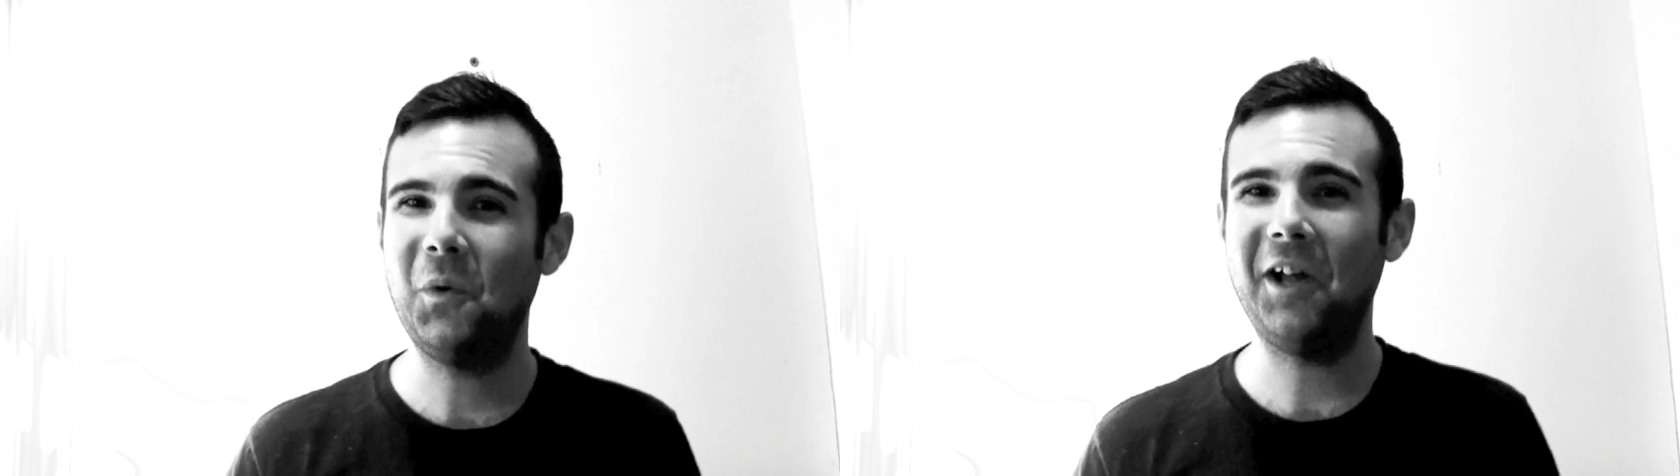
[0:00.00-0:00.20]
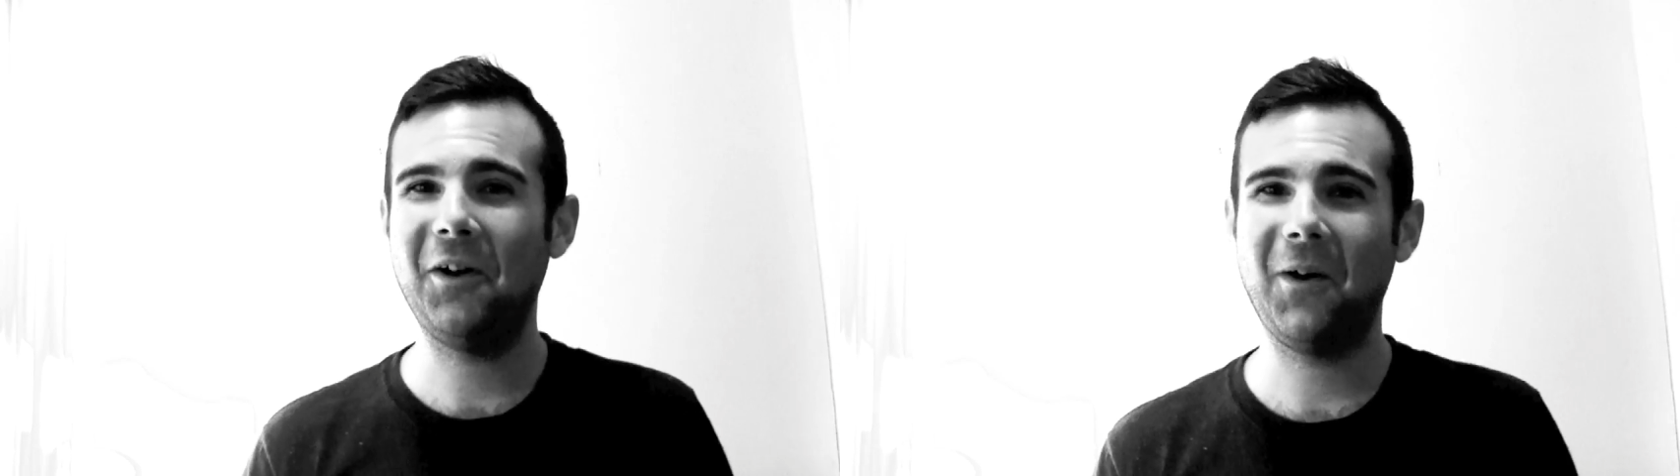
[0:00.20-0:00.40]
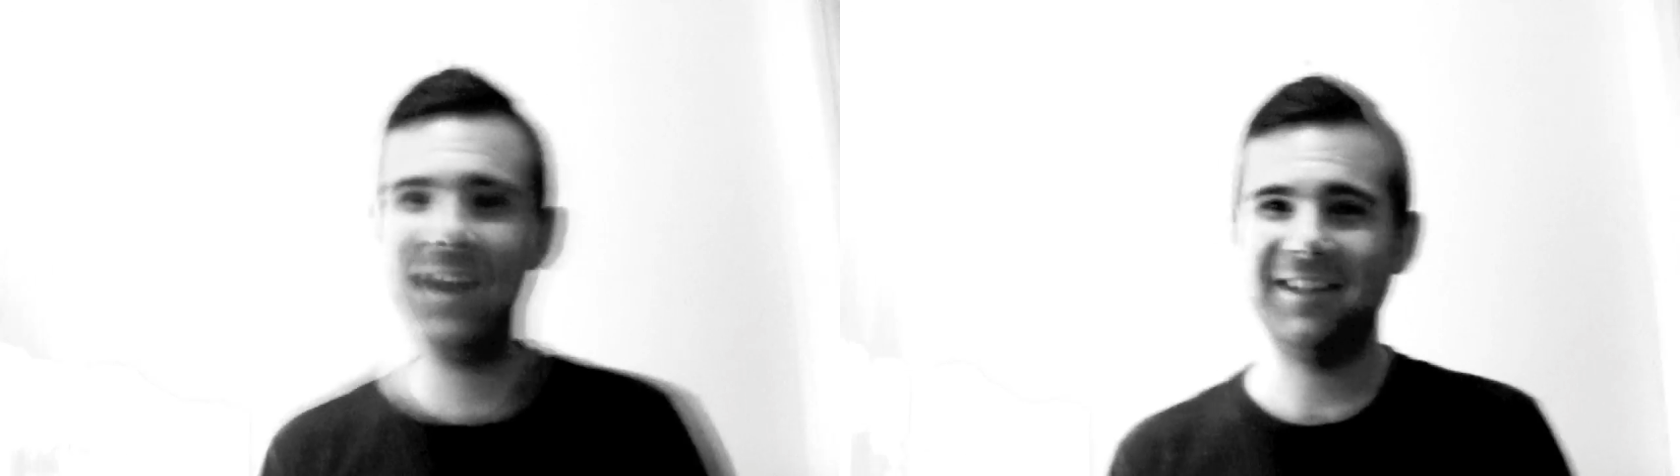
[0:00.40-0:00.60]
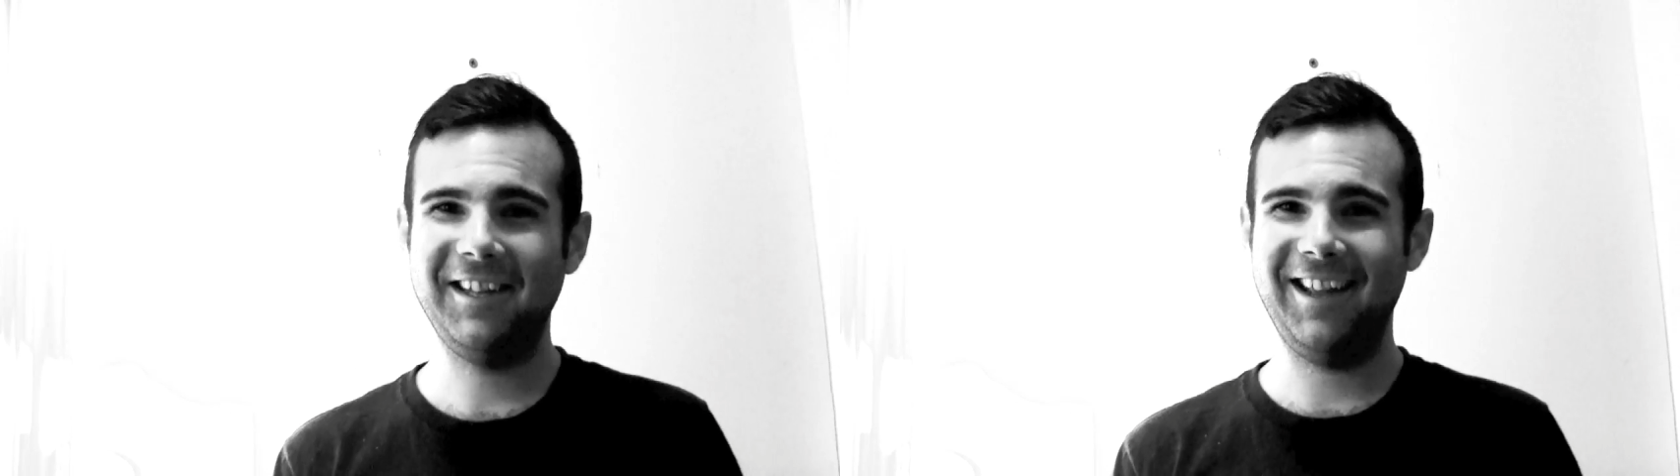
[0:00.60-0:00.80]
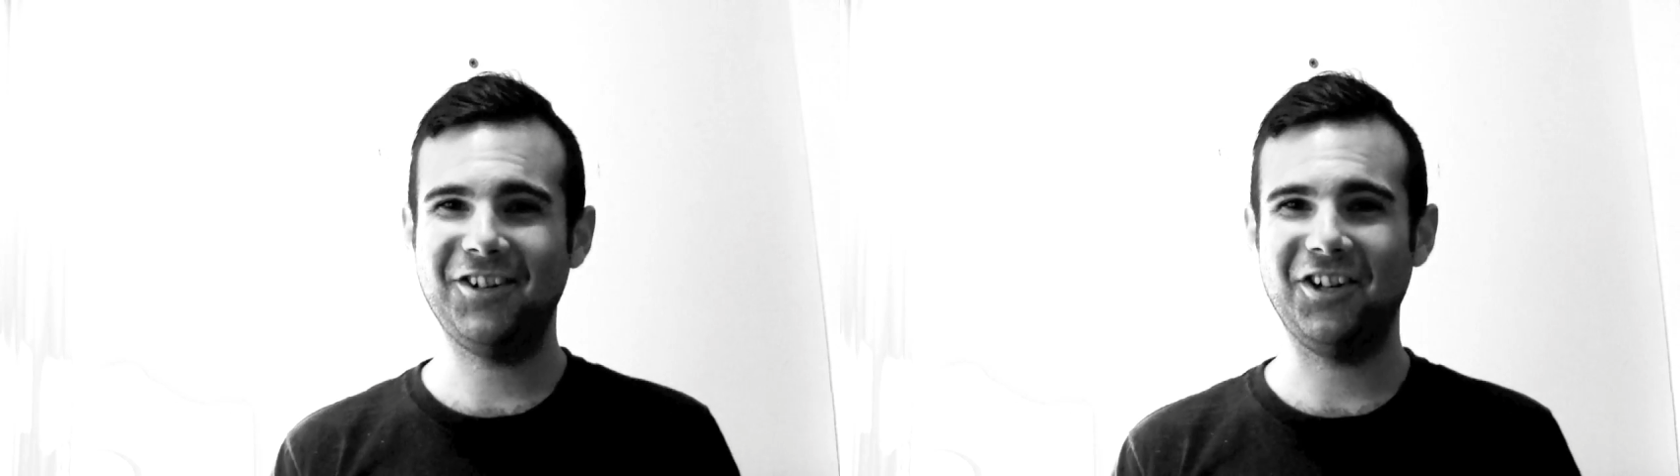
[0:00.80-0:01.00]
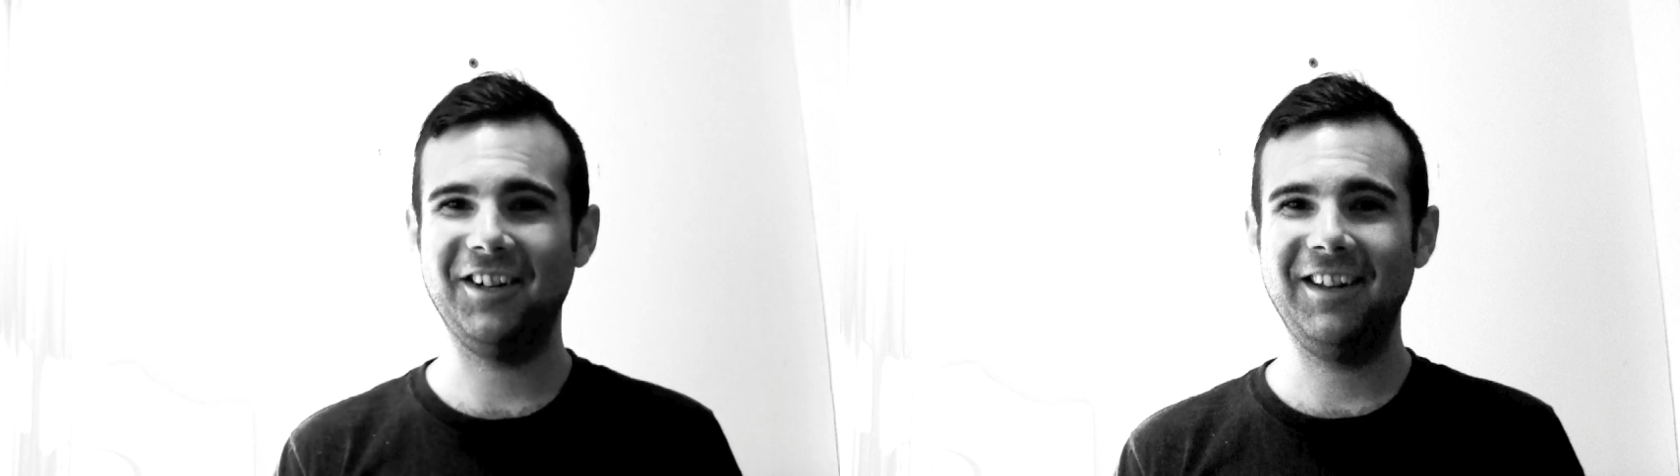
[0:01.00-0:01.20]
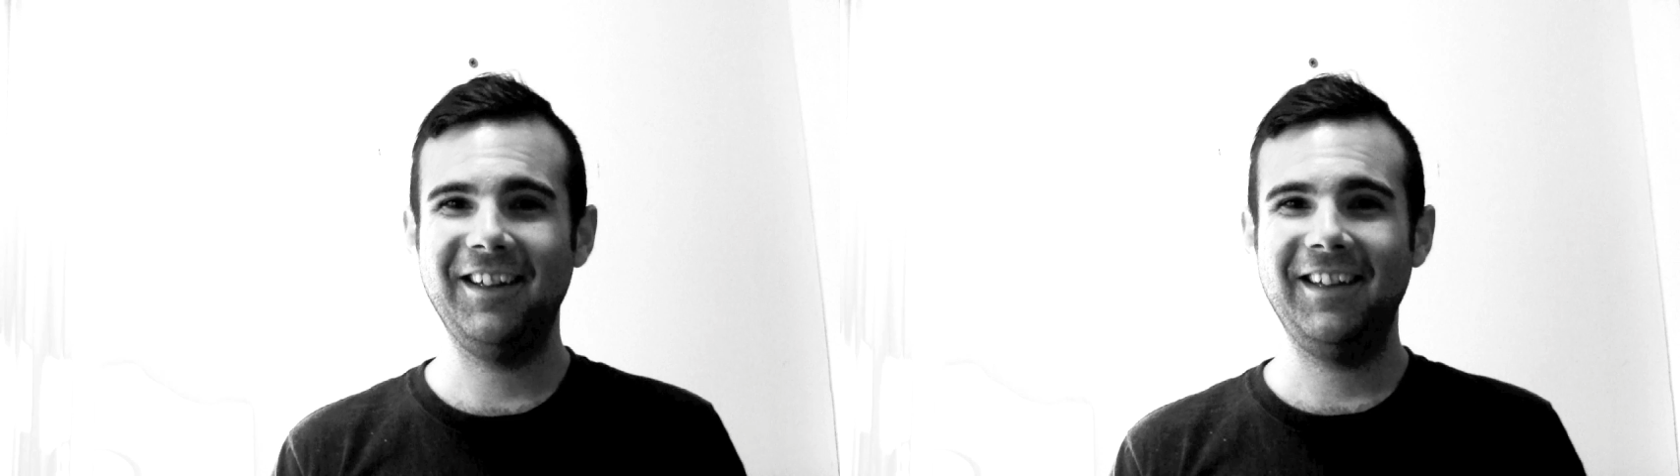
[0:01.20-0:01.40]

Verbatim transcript: one orientation,